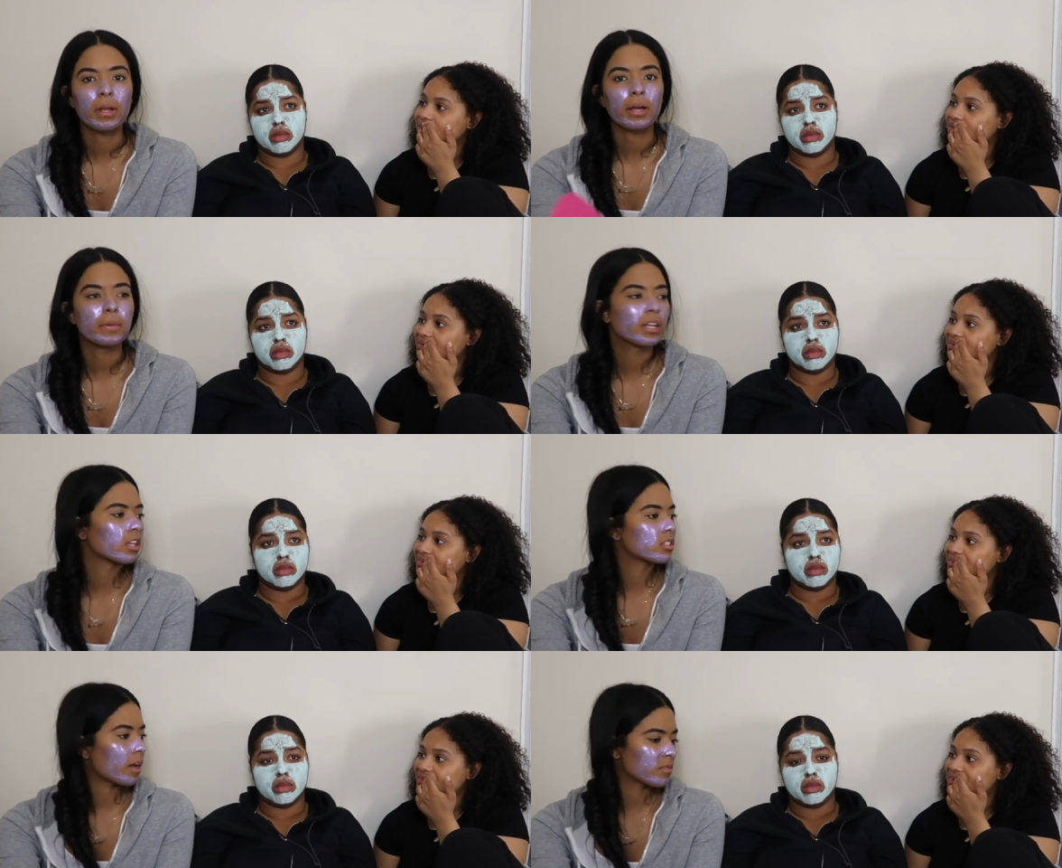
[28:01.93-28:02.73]
Speaker 1: him like a
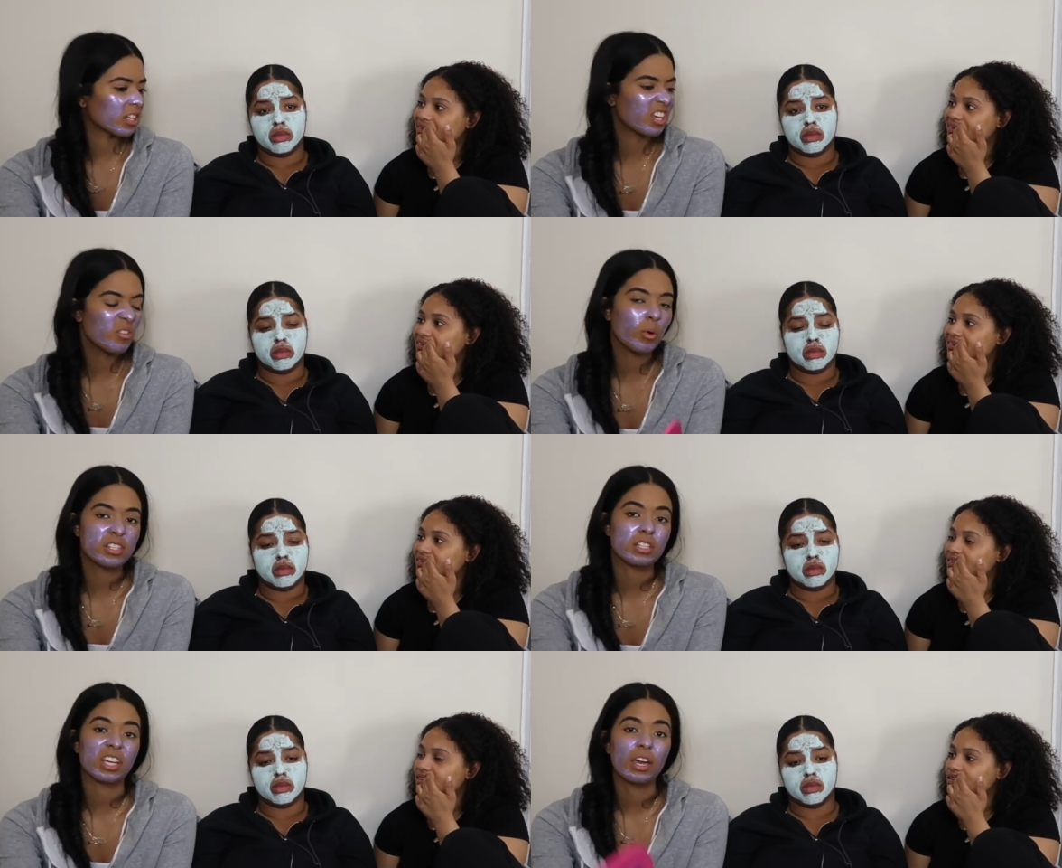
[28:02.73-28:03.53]
million times. Like he
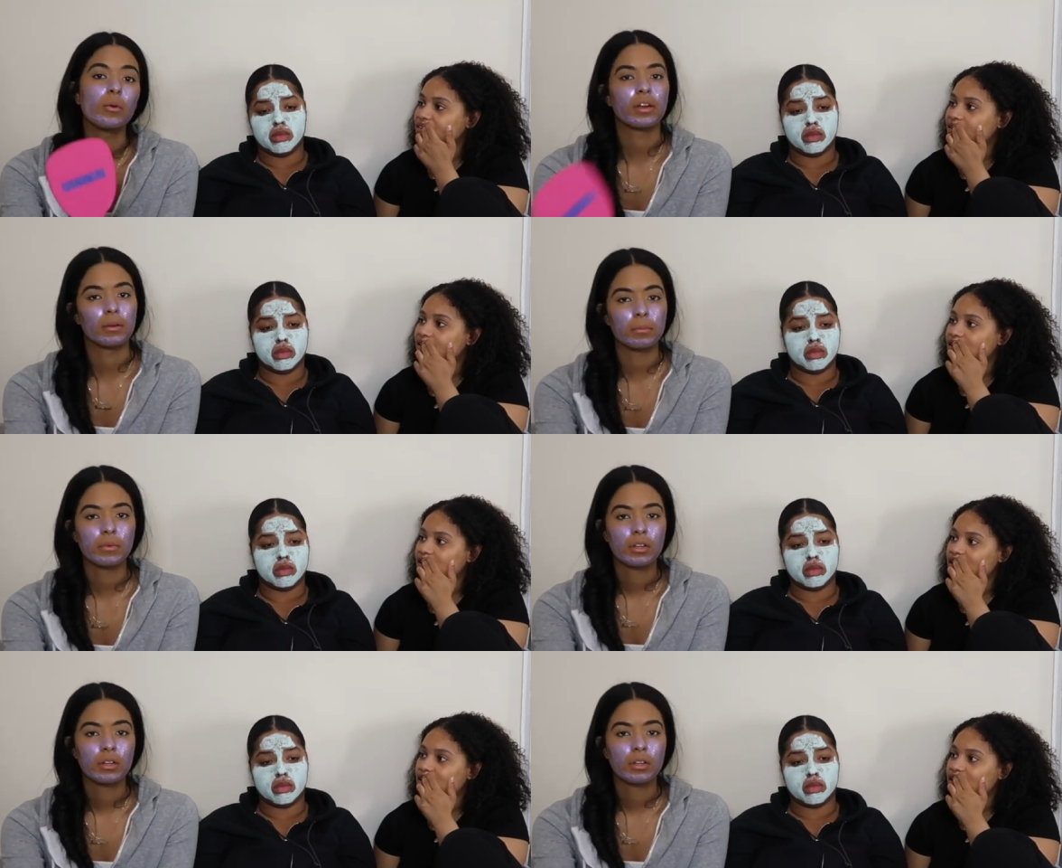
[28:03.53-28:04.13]
wants to kill him.